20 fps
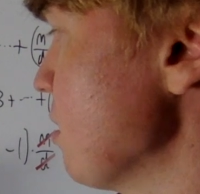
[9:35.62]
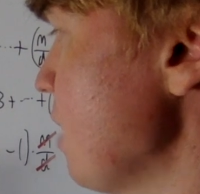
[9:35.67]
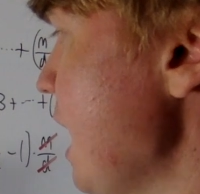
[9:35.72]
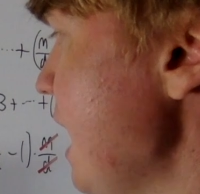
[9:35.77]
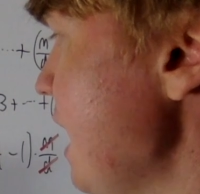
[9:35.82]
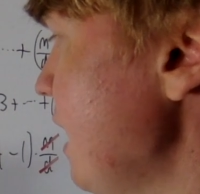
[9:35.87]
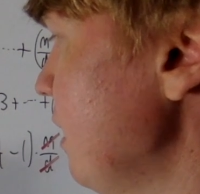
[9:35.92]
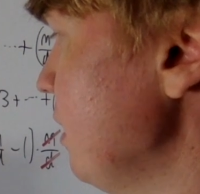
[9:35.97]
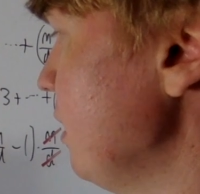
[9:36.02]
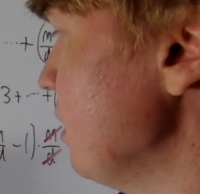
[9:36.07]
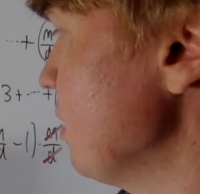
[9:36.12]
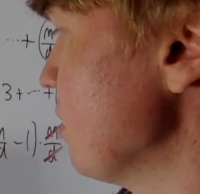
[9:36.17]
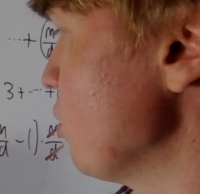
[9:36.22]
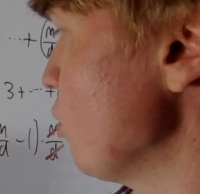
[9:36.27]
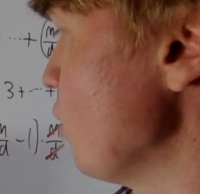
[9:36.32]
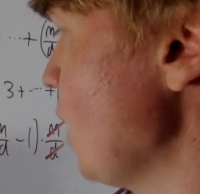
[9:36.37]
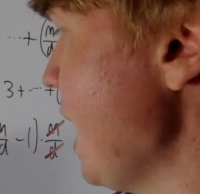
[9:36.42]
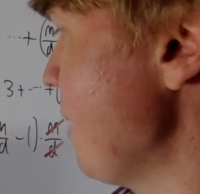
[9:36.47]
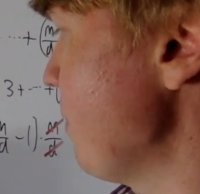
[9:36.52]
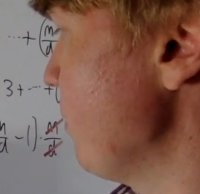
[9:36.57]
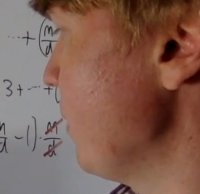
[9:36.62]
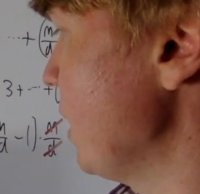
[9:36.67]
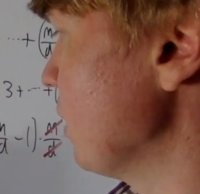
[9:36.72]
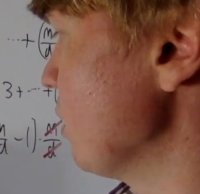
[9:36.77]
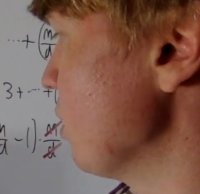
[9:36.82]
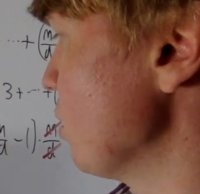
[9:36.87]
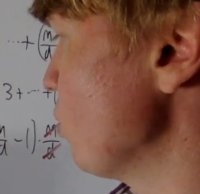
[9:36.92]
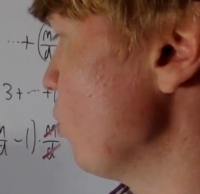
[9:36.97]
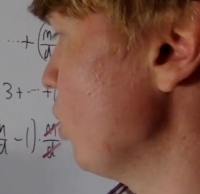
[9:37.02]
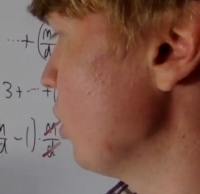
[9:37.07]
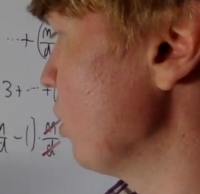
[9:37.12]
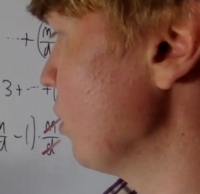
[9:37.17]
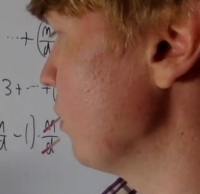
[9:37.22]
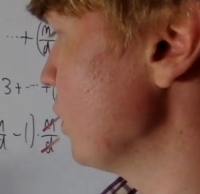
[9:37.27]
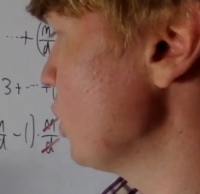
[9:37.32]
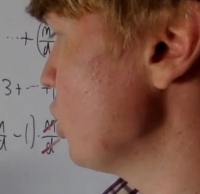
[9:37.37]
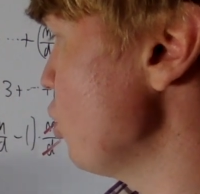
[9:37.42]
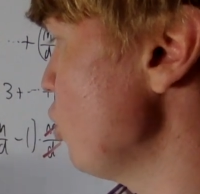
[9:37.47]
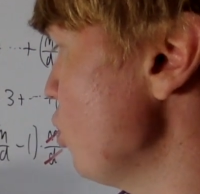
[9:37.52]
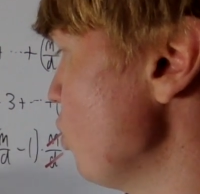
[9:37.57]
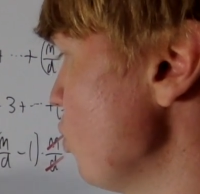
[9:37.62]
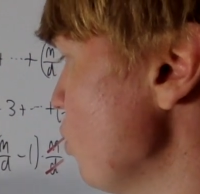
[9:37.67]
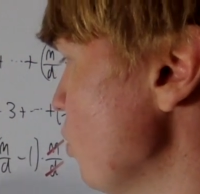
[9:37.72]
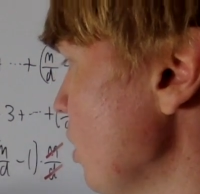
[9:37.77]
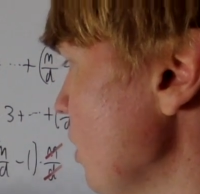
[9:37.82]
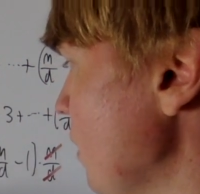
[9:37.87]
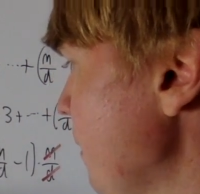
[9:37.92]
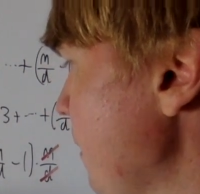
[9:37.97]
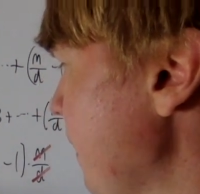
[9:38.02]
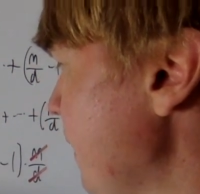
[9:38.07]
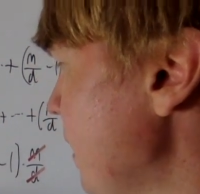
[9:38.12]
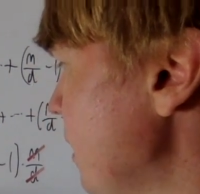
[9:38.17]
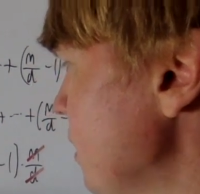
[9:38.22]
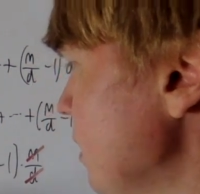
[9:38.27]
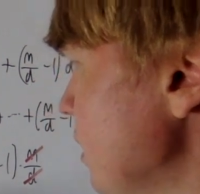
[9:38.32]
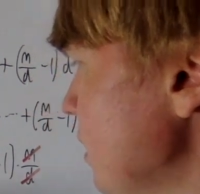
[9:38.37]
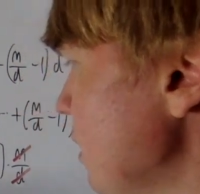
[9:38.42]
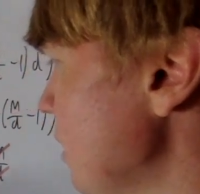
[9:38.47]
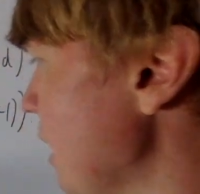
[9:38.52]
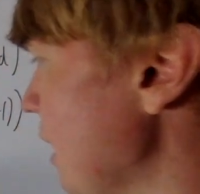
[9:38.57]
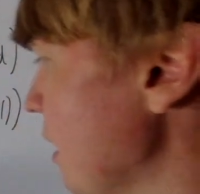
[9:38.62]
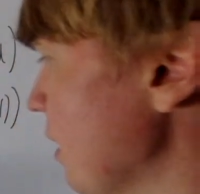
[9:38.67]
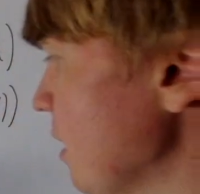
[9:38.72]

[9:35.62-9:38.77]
n into n minus 1 over 2, then